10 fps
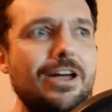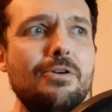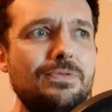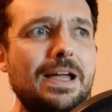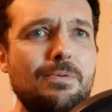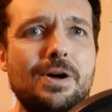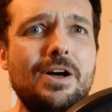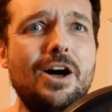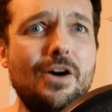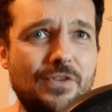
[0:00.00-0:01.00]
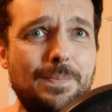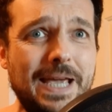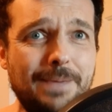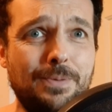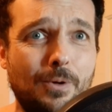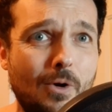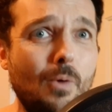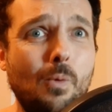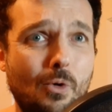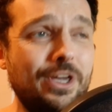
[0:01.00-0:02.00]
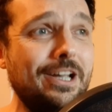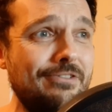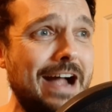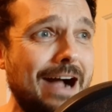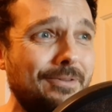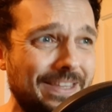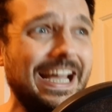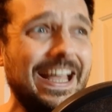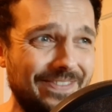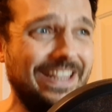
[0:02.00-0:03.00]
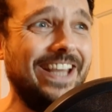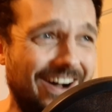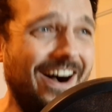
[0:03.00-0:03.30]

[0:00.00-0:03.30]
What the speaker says: No, there were other people walking around in the